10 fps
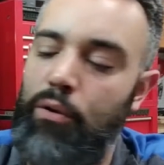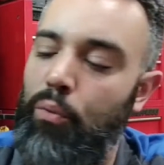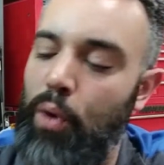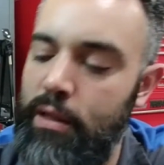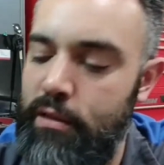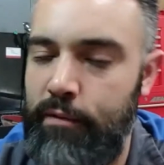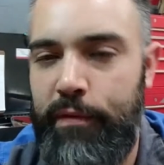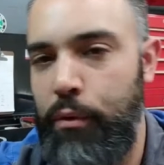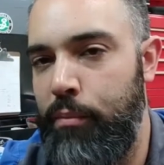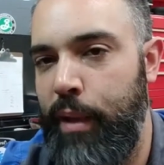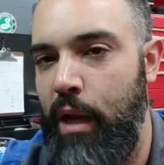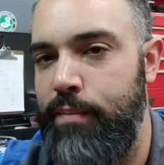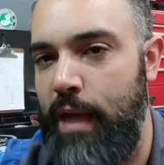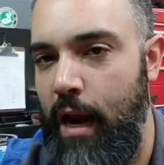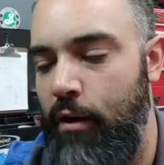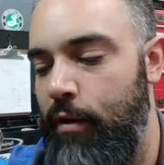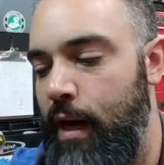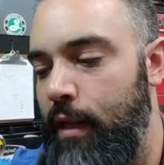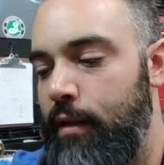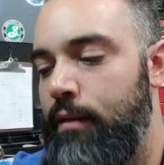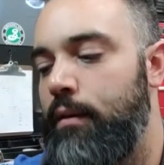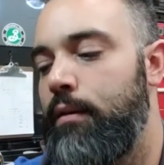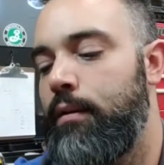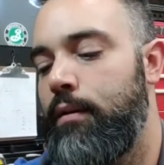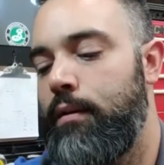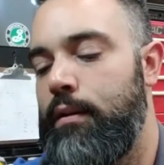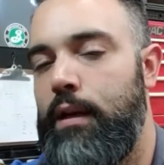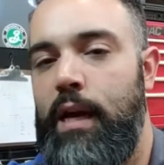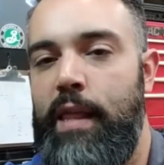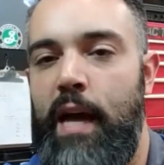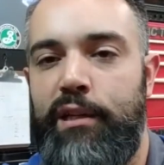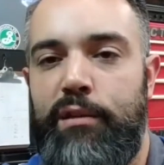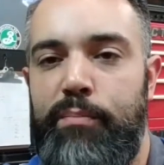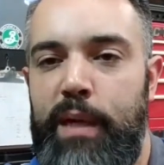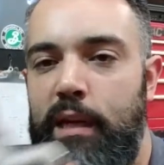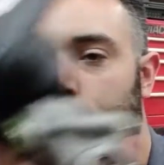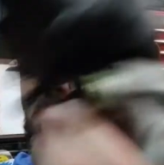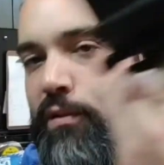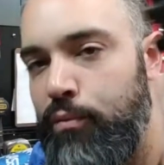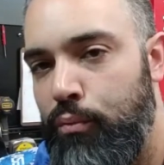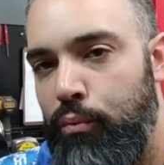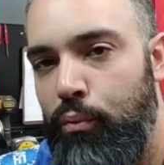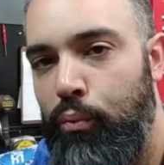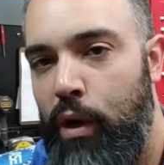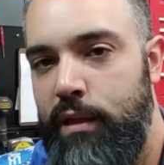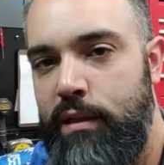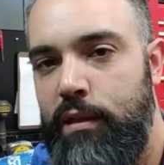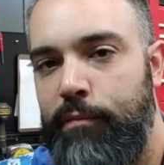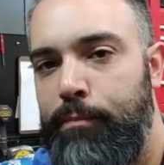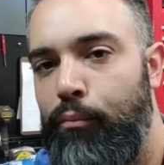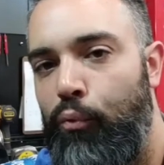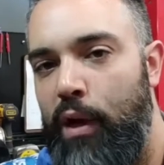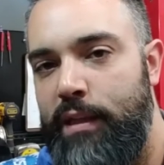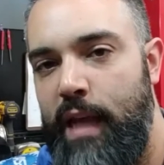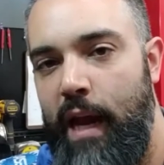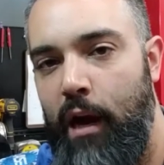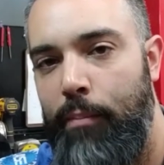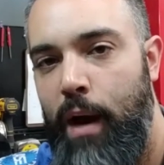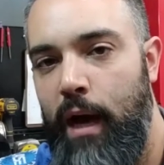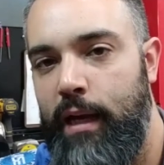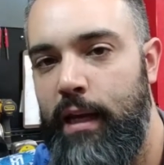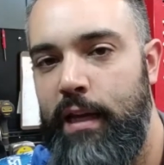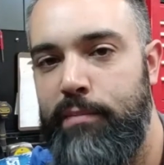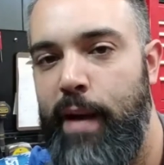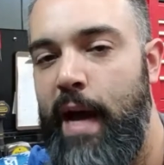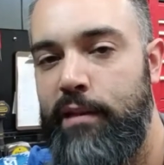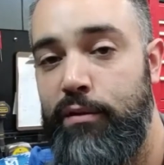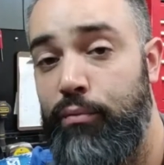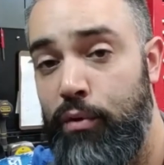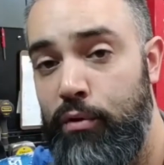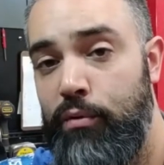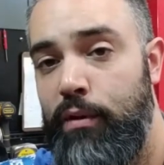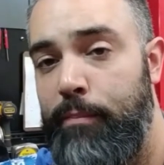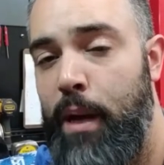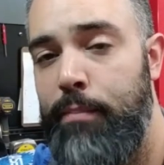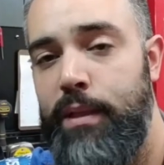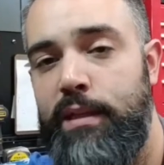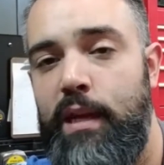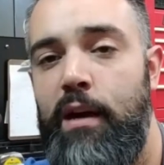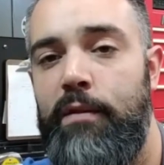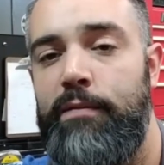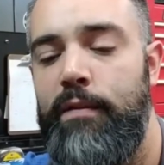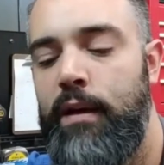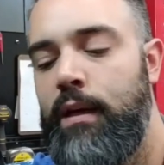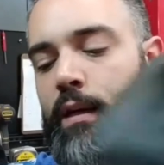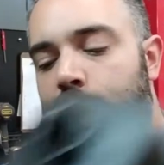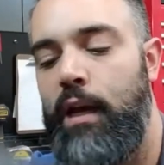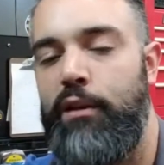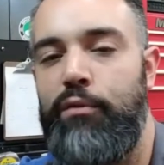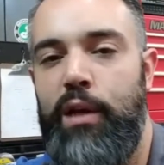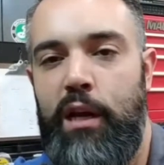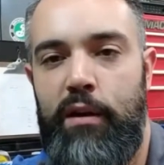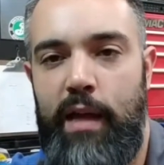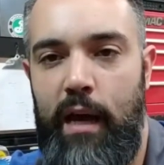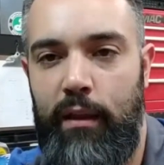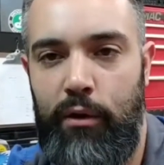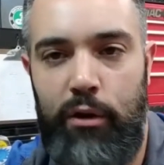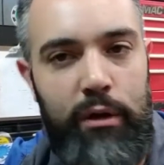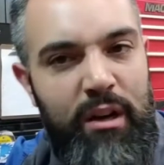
Once the fluid becomes aerated, and that just means once that air pocket has passed through the pump itself, and you hear that little